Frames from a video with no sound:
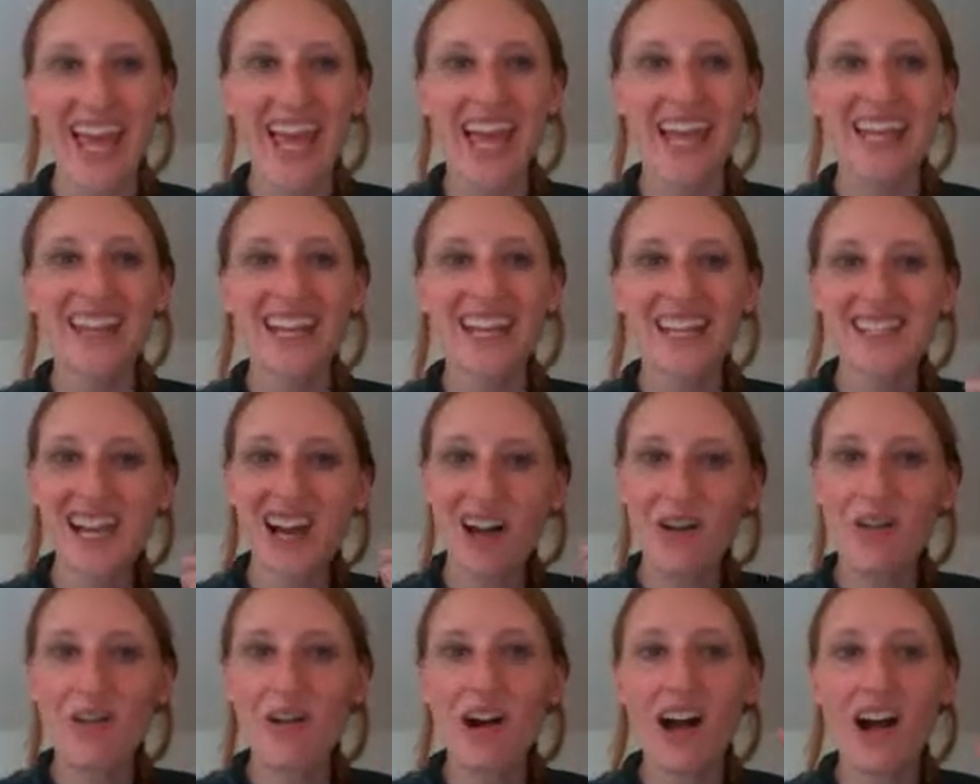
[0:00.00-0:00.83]
That's
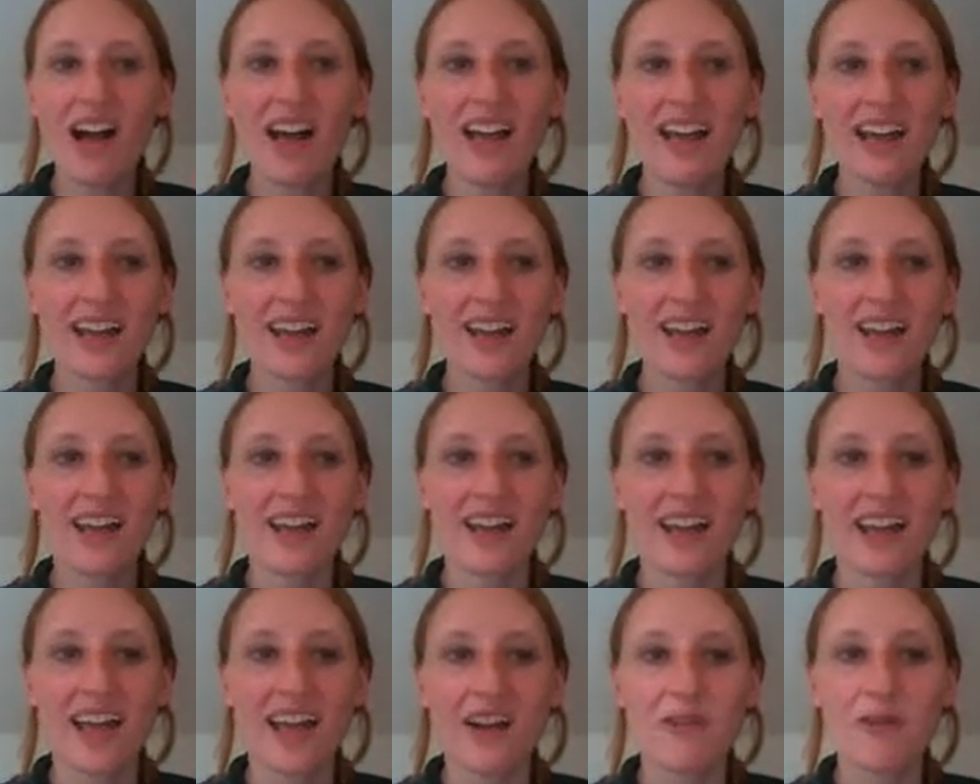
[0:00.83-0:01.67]
how I
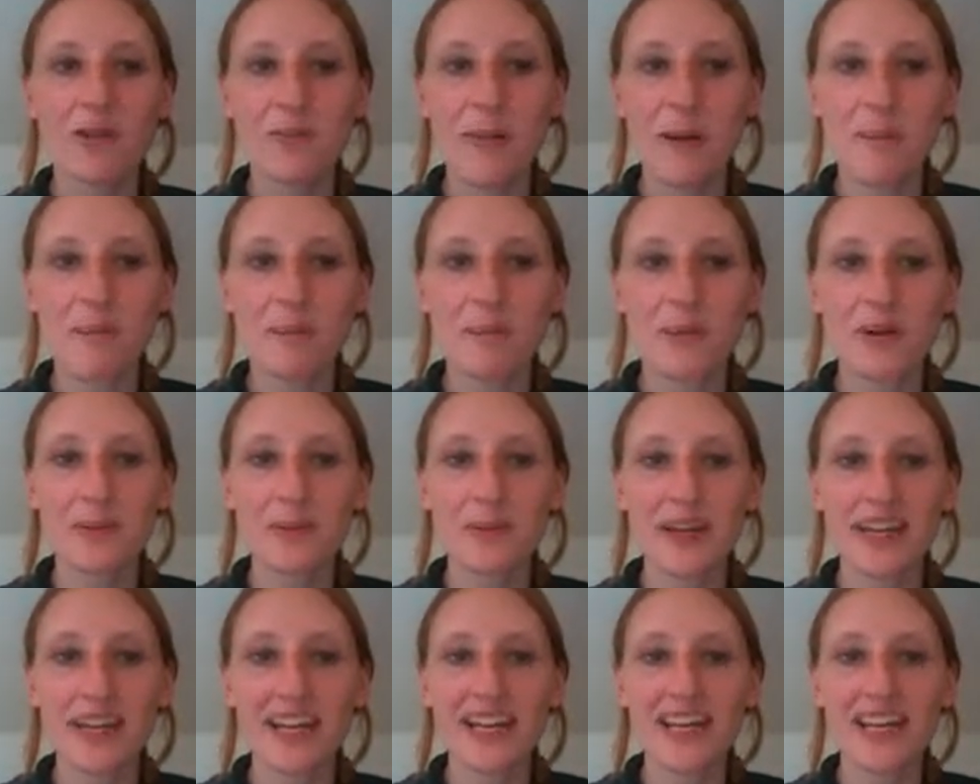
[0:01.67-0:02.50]
remember it,
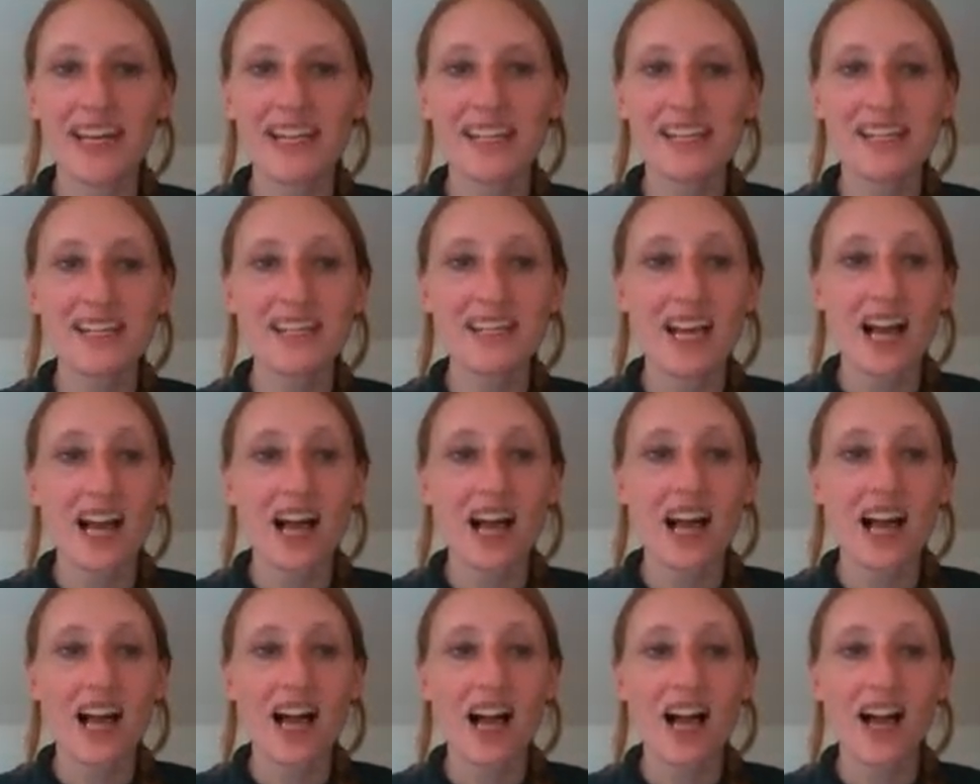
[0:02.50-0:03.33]
because
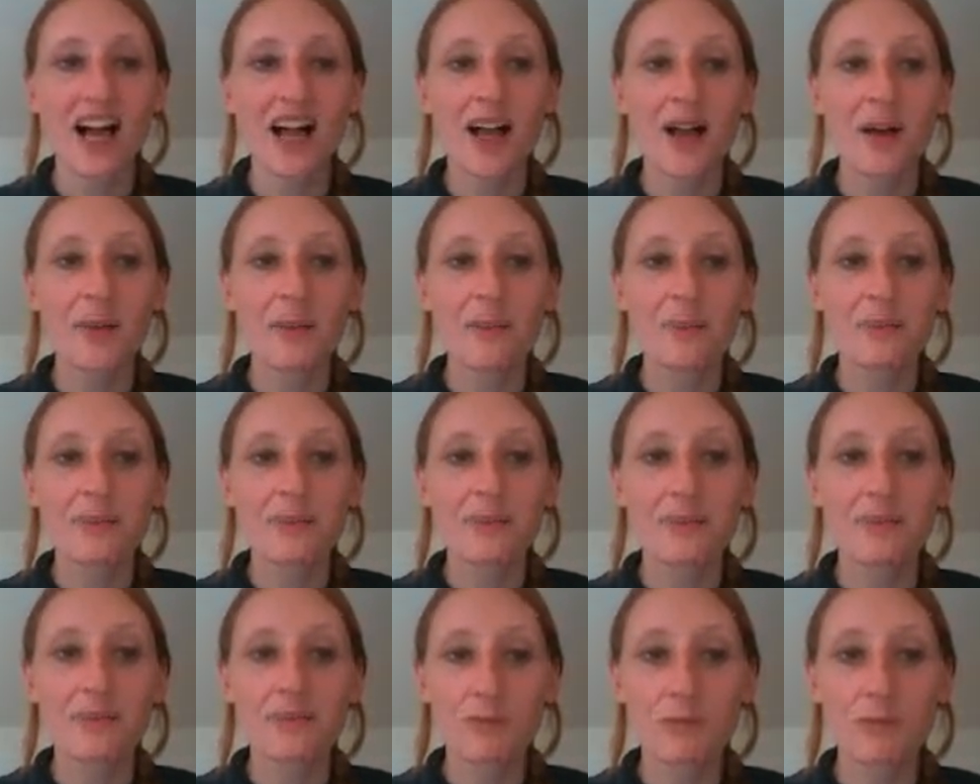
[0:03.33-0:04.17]

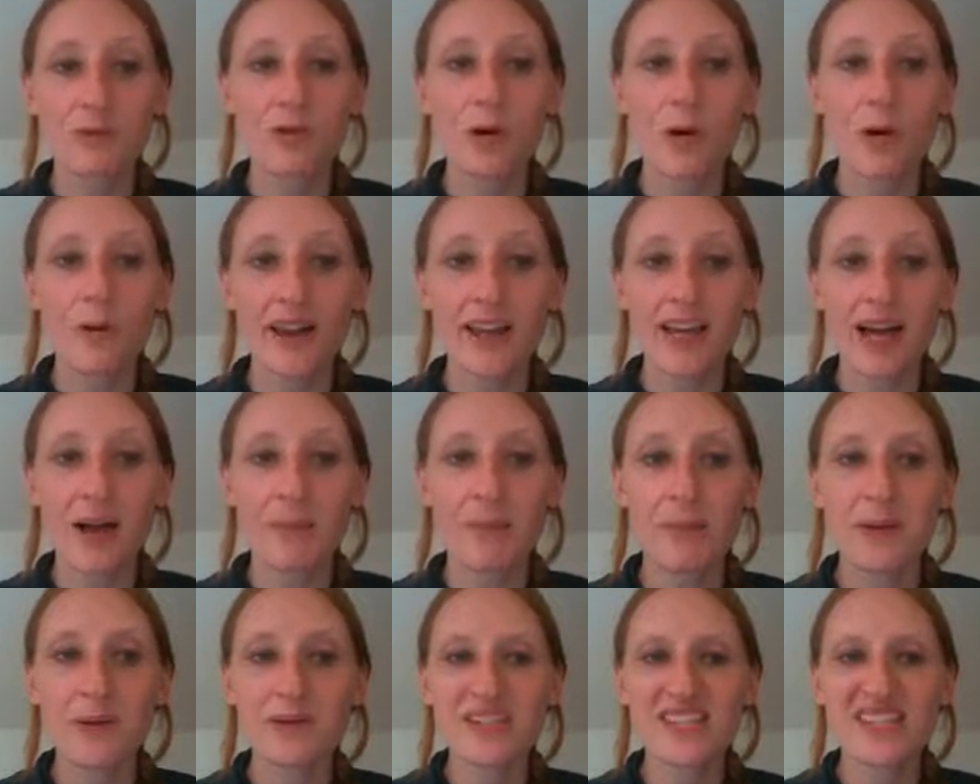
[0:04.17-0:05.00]
growing
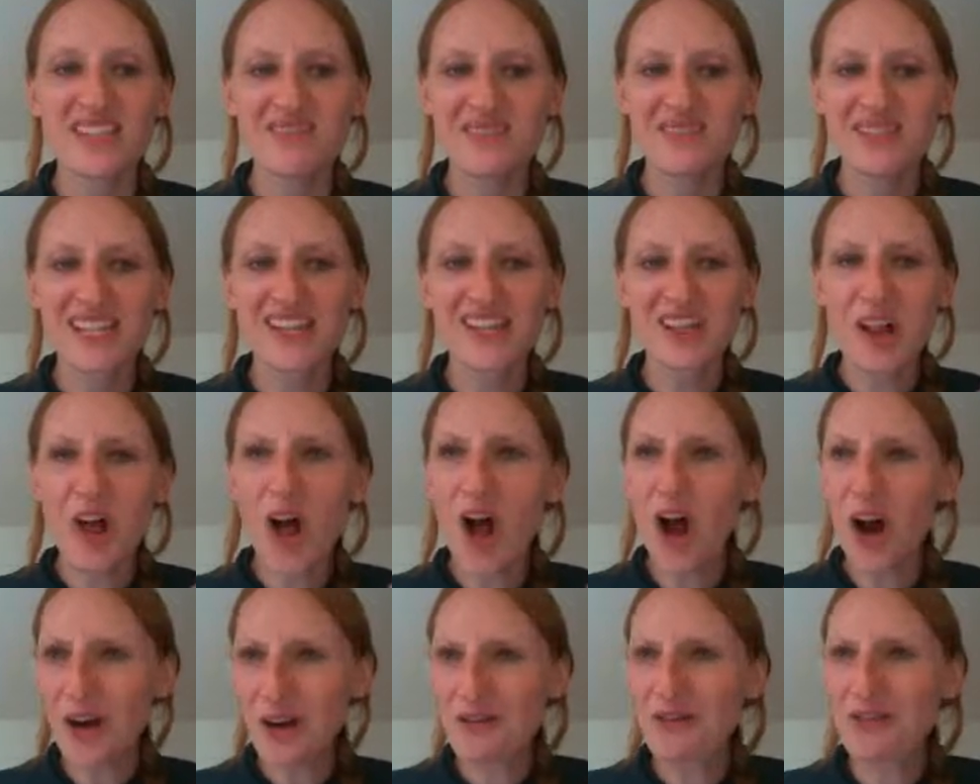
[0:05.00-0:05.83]
up, it was a little
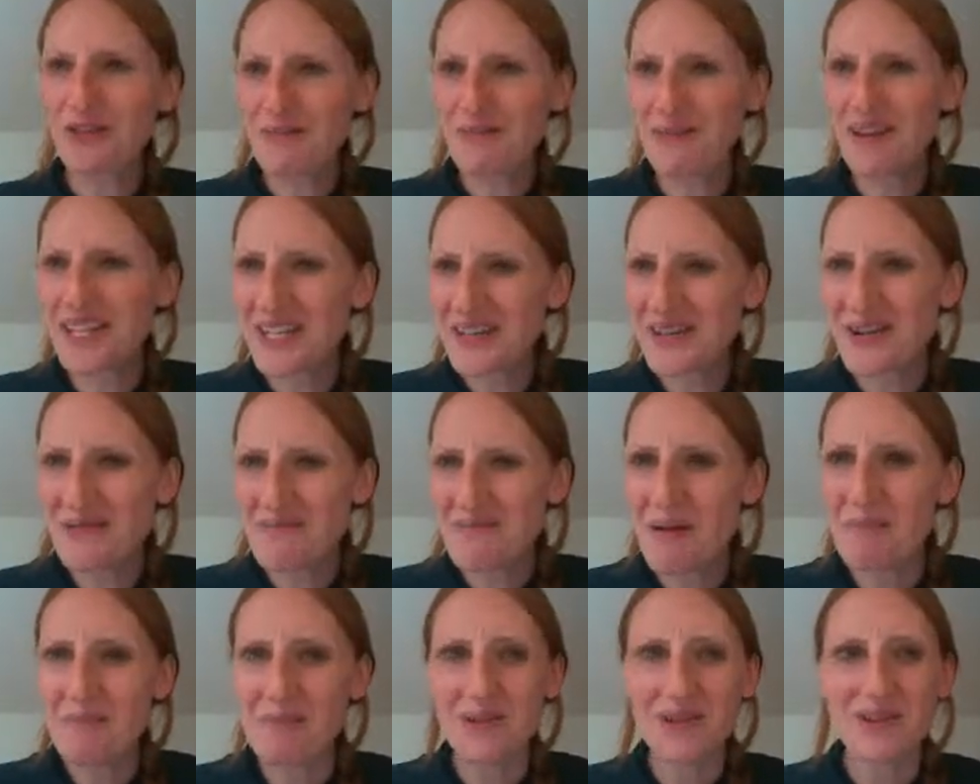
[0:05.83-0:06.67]
hard for me to
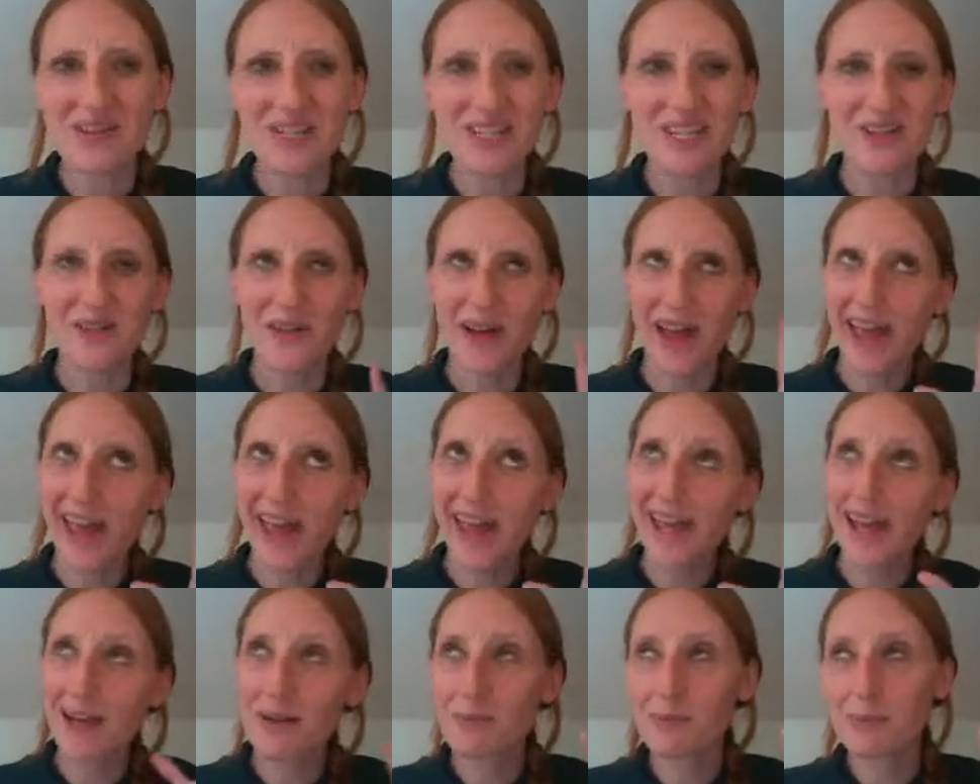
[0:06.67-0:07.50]
remember too.
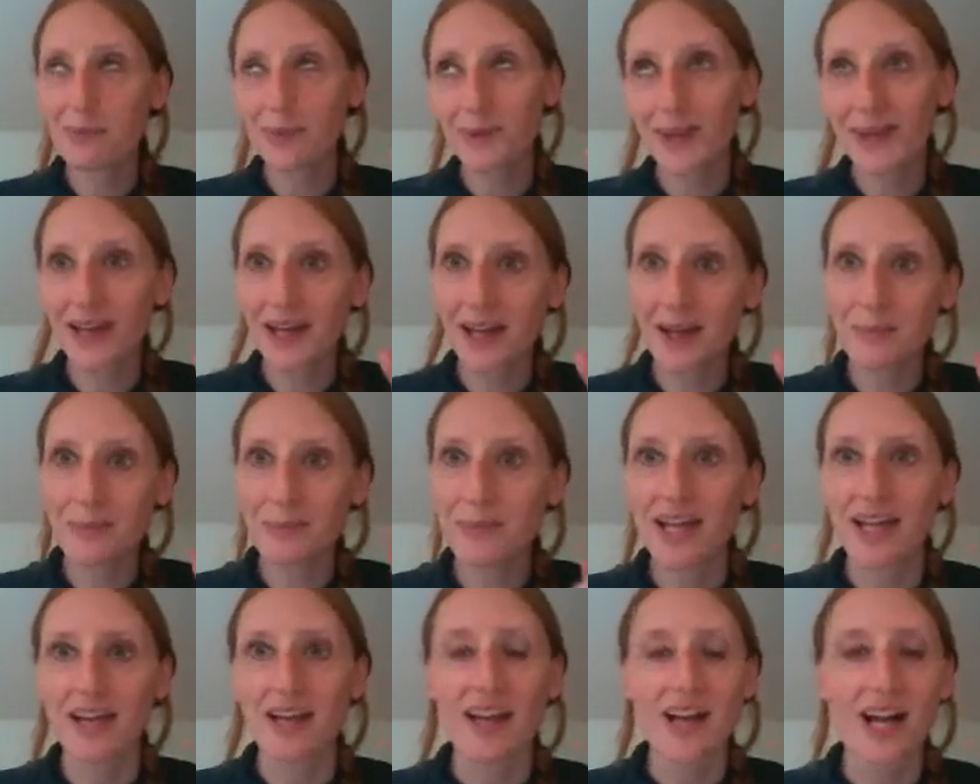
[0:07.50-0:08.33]
AM, PM,
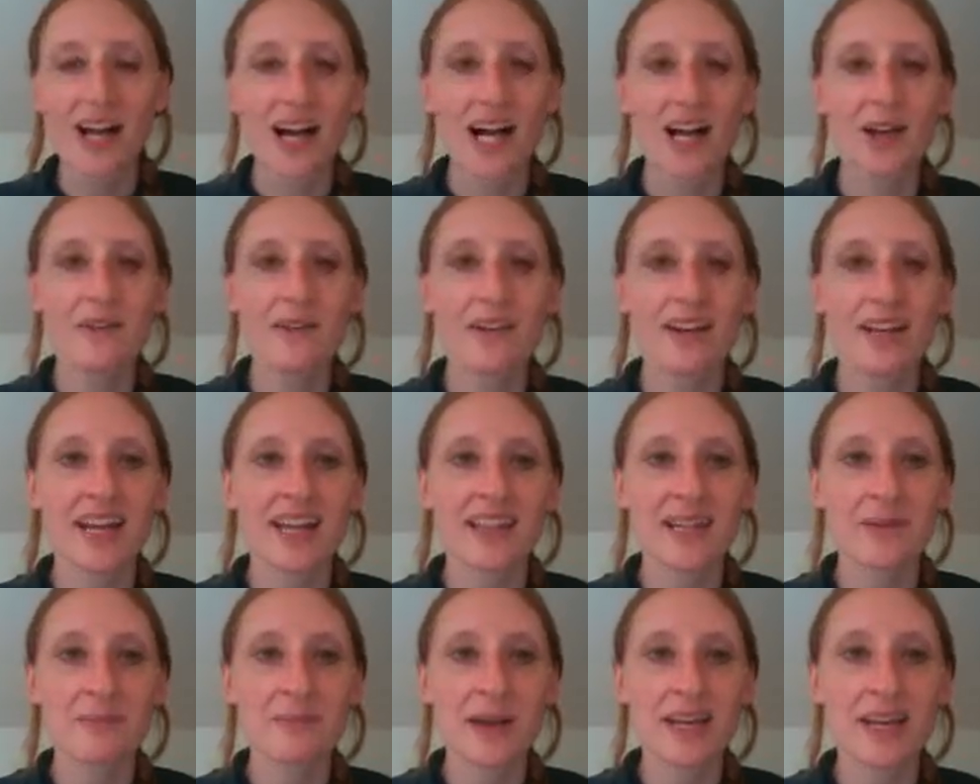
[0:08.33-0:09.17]
I would
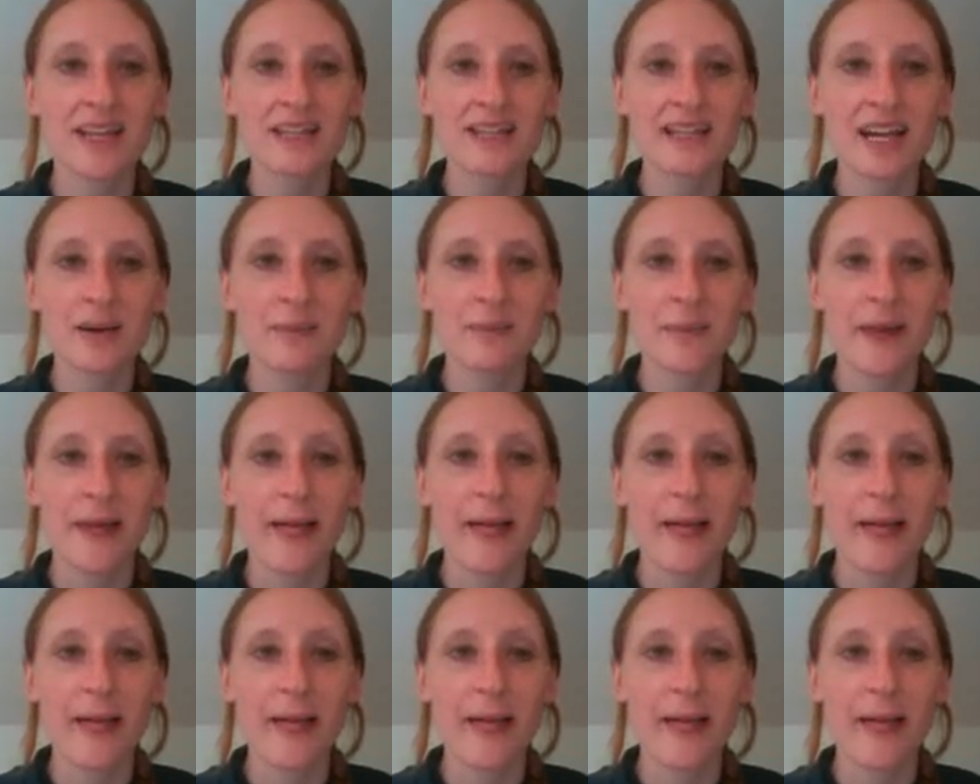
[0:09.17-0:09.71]
get them mixed up.